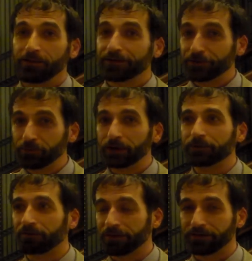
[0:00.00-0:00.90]
I think you may
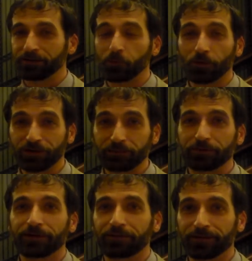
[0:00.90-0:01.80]
be thinking more
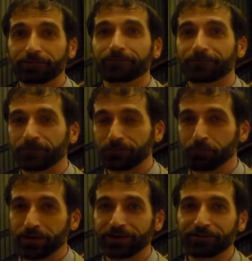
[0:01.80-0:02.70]
deeply than
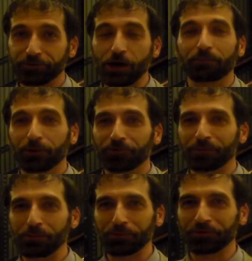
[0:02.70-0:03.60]
many, if not
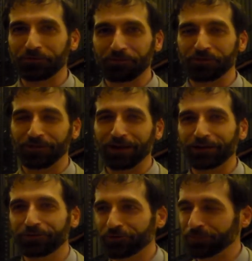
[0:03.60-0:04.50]
most, members of the
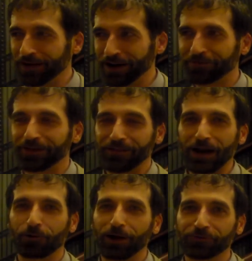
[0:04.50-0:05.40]
Senate just by asking
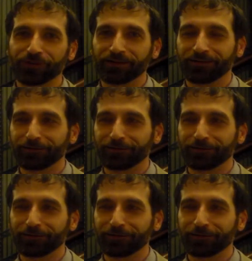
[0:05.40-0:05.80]
that question.